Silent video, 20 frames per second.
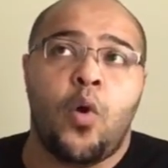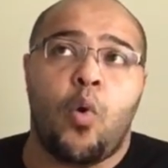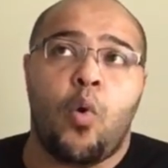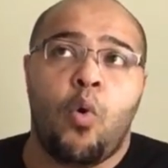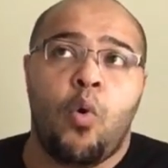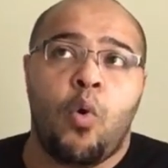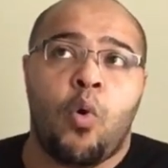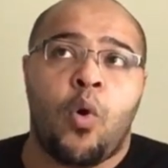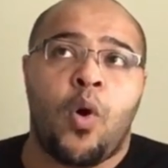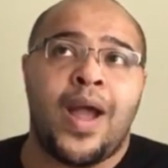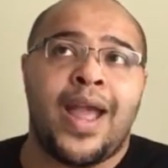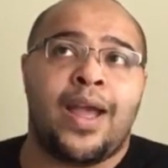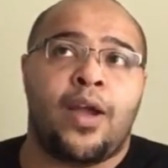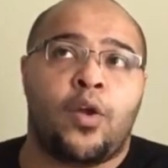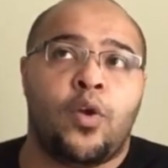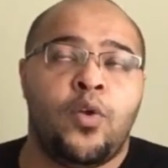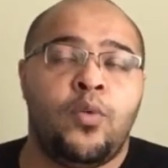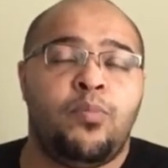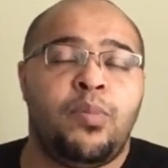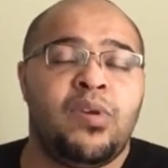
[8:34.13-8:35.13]
or it
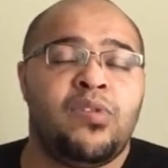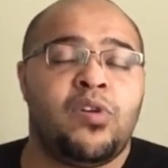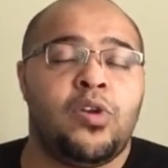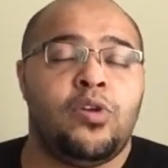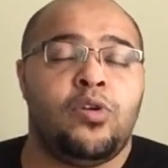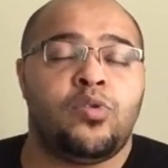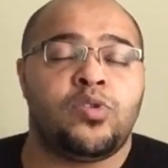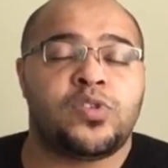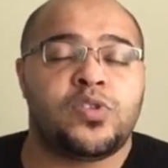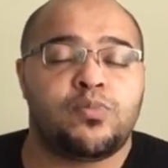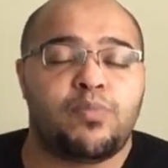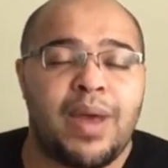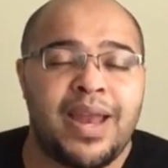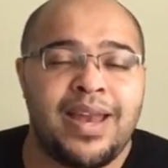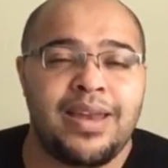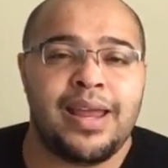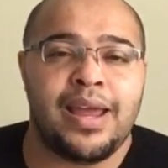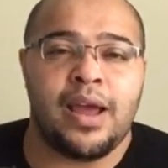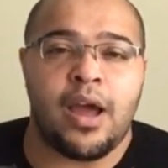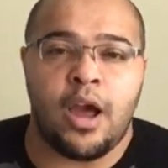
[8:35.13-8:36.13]
could be that you're
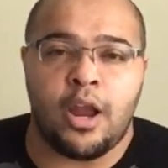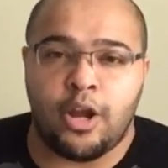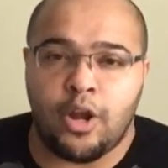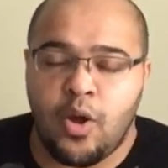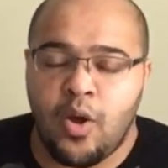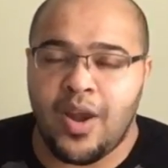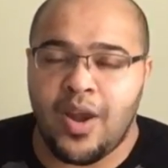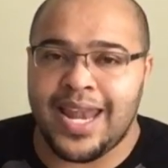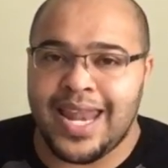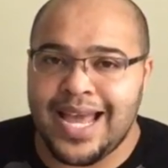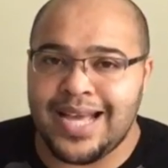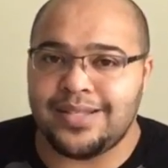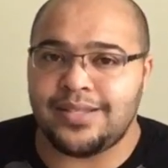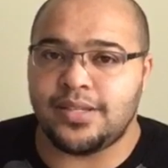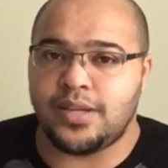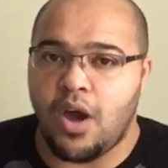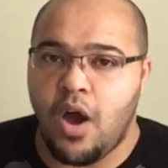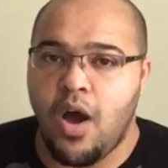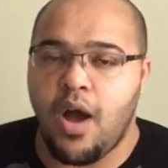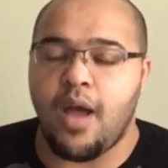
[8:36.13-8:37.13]
spending a lot less
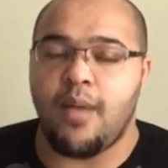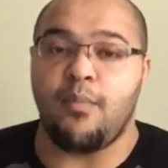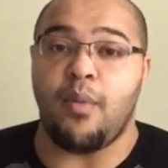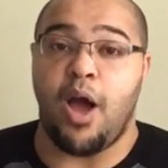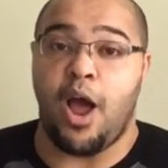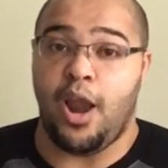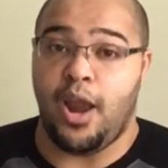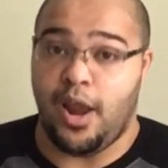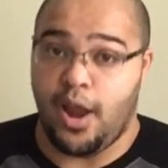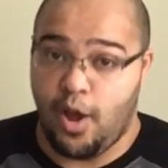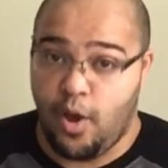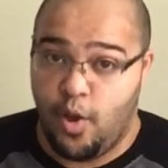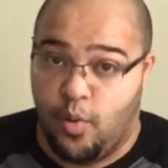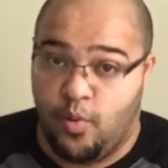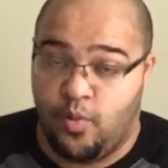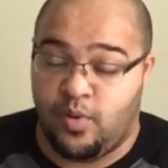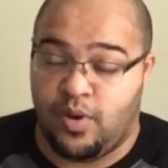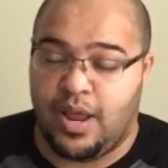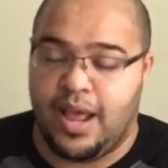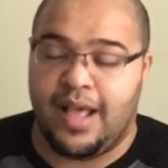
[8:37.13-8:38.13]
time
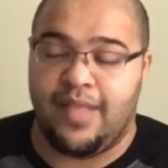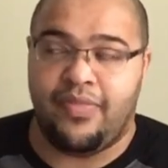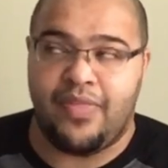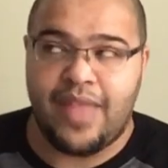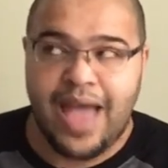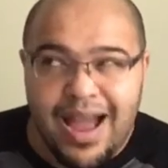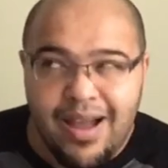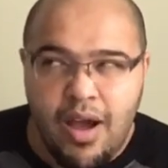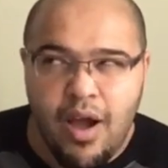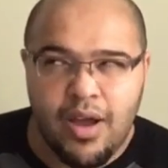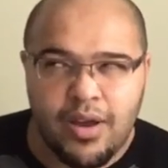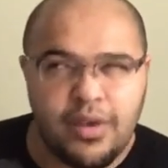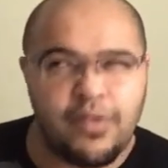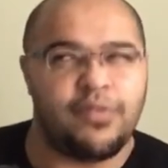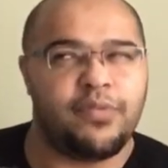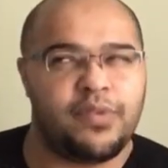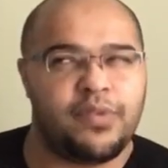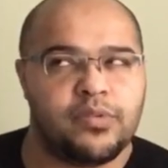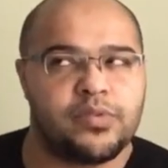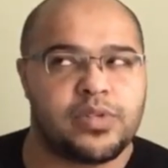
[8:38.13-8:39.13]
alone. And that kind of
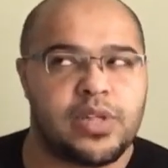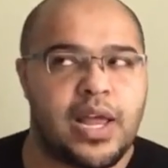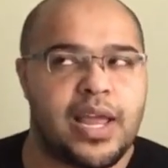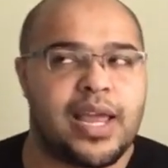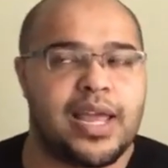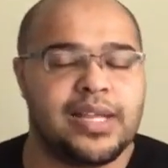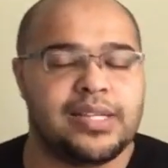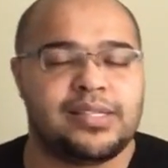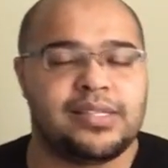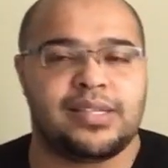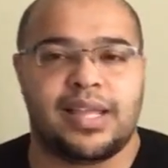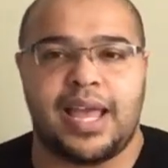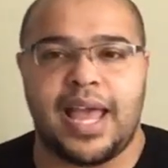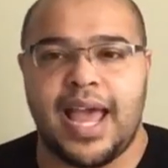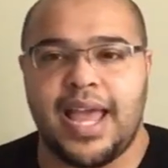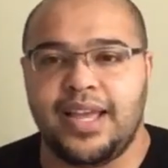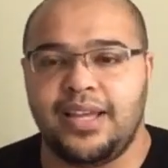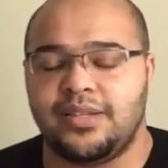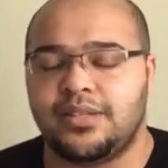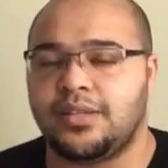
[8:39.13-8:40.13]
feels like it's the
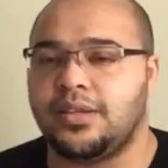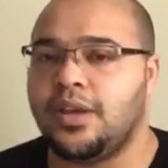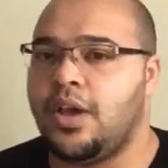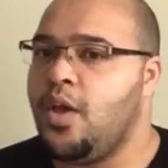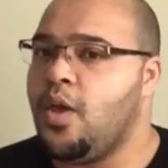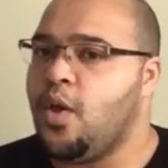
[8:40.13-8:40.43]
case.